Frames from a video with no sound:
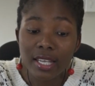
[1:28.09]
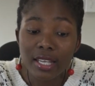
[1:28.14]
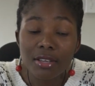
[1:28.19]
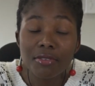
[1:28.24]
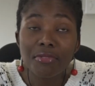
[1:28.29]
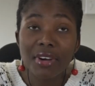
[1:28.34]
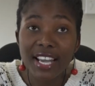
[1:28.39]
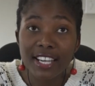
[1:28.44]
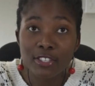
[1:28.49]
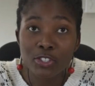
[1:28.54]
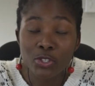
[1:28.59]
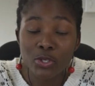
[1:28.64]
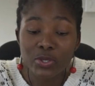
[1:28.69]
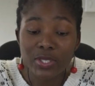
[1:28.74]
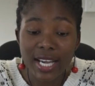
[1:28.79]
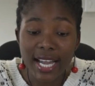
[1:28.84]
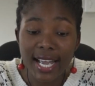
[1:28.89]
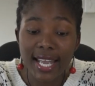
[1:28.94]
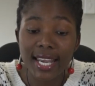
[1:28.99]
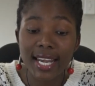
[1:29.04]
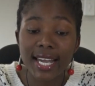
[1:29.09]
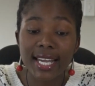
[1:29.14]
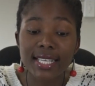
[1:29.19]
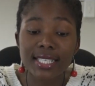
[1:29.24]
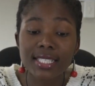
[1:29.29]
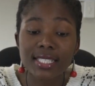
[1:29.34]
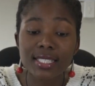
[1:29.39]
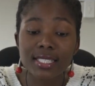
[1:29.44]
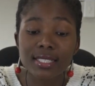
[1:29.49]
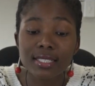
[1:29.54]
I don't highlight
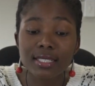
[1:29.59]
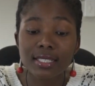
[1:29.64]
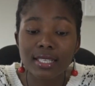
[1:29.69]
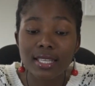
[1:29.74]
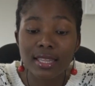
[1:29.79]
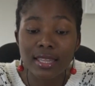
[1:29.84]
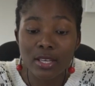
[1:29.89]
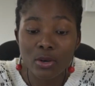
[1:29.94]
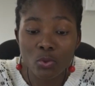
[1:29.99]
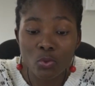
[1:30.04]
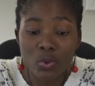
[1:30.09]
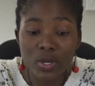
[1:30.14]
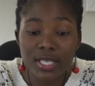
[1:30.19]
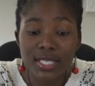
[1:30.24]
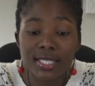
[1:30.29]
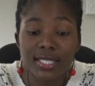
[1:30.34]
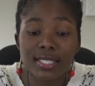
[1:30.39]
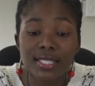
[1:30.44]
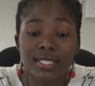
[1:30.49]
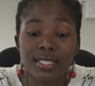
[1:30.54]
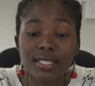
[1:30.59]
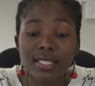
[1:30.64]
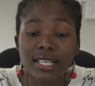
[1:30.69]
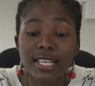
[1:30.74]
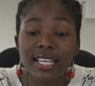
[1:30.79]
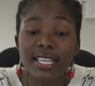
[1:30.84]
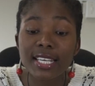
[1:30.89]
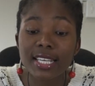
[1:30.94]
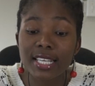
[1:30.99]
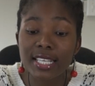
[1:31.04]
the word
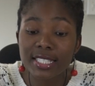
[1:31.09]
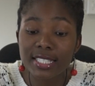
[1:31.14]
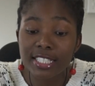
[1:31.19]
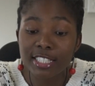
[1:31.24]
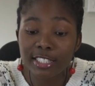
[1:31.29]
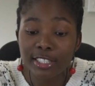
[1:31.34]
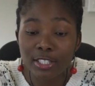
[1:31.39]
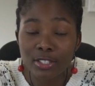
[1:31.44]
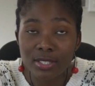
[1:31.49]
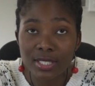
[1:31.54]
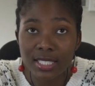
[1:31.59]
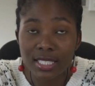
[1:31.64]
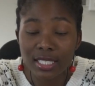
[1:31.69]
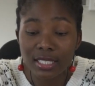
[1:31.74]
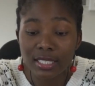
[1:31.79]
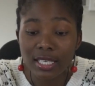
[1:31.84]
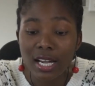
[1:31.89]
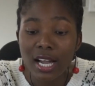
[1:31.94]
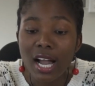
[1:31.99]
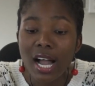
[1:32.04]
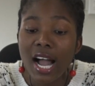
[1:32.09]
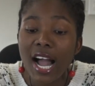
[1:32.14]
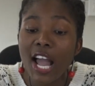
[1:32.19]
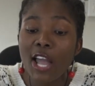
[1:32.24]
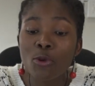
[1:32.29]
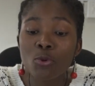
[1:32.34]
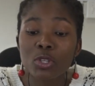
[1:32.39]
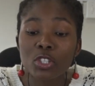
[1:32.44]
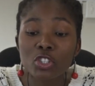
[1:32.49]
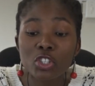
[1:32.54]
in IsiXhosa, I
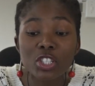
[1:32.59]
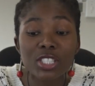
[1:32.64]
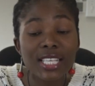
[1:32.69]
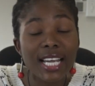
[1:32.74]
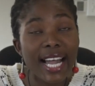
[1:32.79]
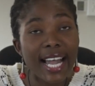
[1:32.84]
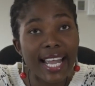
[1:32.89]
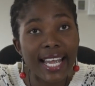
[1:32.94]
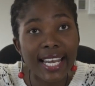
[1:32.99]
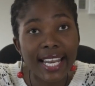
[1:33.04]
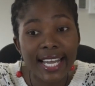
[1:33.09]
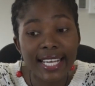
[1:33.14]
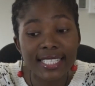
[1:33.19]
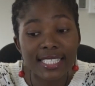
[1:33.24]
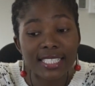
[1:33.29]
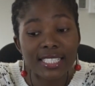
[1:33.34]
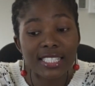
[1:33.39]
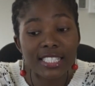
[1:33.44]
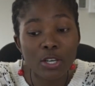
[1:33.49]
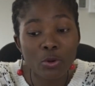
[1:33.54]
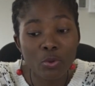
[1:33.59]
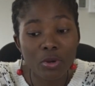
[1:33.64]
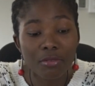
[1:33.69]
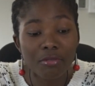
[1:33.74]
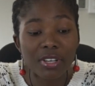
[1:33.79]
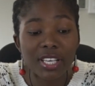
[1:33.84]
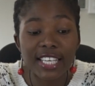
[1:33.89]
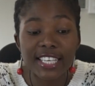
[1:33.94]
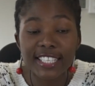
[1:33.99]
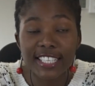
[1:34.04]
will not highlight its
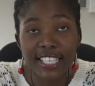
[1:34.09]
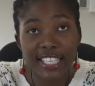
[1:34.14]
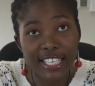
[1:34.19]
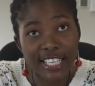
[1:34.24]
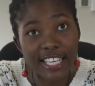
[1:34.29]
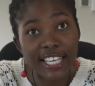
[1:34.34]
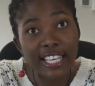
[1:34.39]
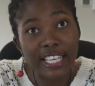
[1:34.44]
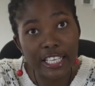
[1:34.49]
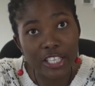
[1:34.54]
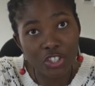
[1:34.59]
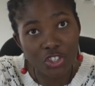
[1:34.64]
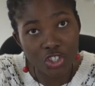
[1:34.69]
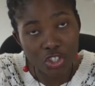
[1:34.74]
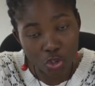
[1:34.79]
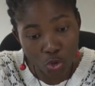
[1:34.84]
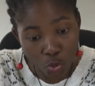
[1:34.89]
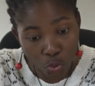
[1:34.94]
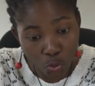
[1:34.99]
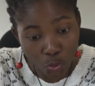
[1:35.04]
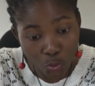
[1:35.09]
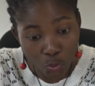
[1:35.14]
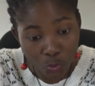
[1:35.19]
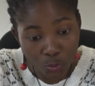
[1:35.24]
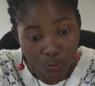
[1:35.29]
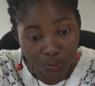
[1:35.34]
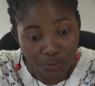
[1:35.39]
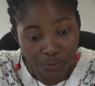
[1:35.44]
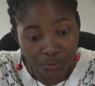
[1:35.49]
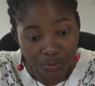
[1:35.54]
equivalent in English too.
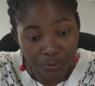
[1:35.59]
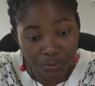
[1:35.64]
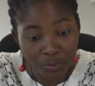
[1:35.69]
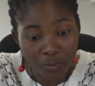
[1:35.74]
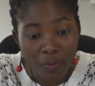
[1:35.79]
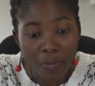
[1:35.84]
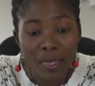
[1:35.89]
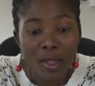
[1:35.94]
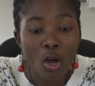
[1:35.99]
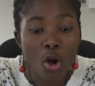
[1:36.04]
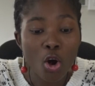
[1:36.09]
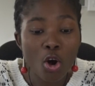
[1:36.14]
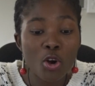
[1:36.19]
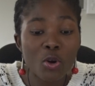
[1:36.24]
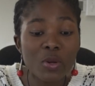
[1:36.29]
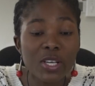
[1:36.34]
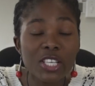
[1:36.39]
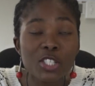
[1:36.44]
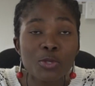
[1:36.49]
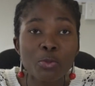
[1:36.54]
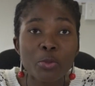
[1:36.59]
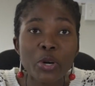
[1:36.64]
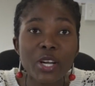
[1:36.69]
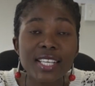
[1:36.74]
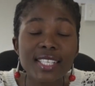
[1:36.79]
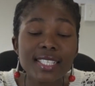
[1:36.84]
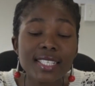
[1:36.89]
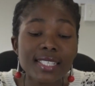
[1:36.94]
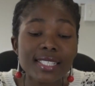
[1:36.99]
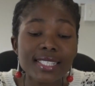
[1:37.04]
Always
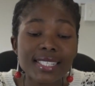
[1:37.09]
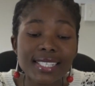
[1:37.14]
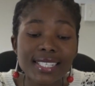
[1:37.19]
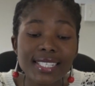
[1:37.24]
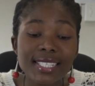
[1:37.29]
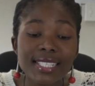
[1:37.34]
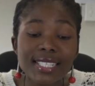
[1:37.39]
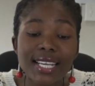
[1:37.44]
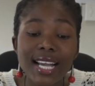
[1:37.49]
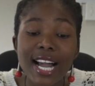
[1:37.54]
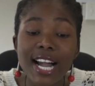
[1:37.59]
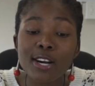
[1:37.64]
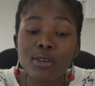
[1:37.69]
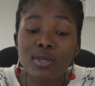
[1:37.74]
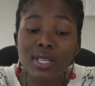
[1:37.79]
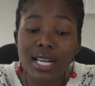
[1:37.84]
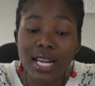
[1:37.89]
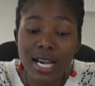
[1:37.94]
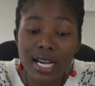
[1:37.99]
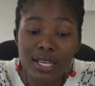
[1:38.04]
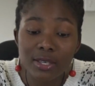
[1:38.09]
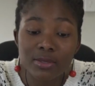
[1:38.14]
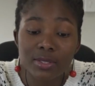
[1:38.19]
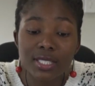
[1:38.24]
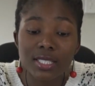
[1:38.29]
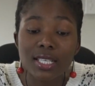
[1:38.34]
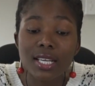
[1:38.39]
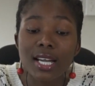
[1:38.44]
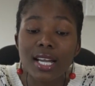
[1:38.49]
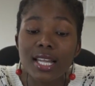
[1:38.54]
practice reading out loud
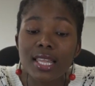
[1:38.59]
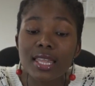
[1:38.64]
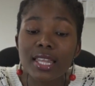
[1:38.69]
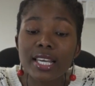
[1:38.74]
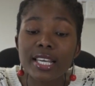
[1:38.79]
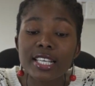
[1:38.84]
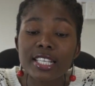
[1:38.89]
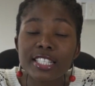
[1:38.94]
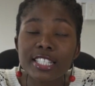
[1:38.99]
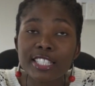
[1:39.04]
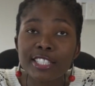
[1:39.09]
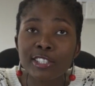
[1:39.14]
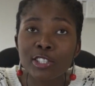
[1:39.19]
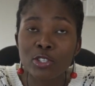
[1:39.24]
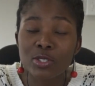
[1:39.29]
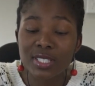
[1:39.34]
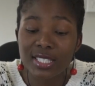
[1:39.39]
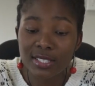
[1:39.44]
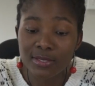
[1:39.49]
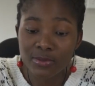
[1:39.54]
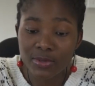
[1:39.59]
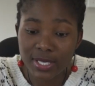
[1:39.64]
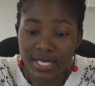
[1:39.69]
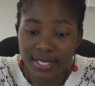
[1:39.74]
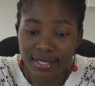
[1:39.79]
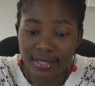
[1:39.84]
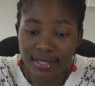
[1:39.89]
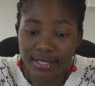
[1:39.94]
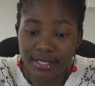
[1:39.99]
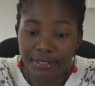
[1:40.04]
the IsiXhosa
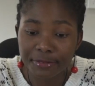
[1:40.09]
words.